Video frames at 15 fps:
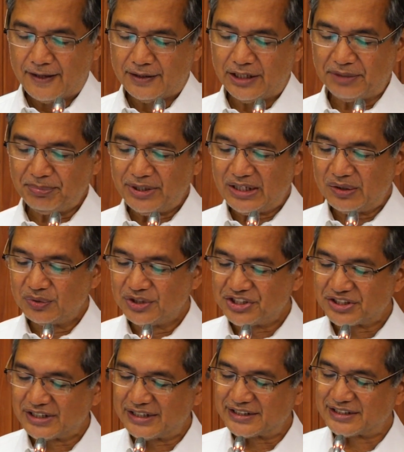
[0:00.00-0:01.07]
Let me now
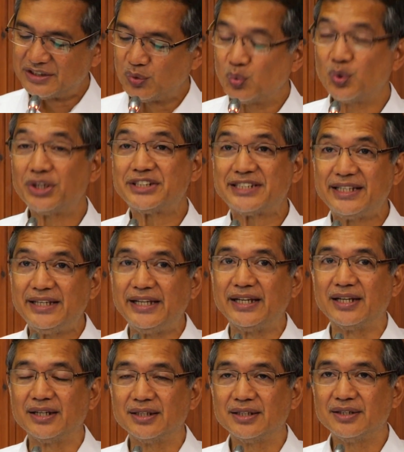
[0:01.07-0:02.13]
discuss the
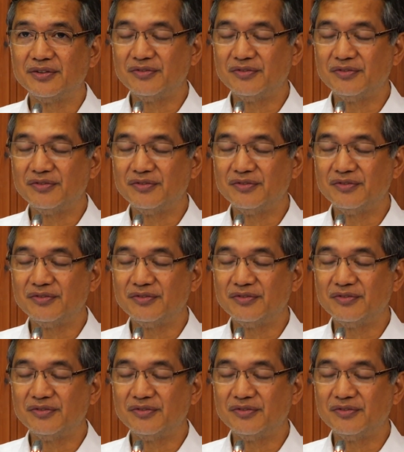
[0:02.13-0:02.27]
worsening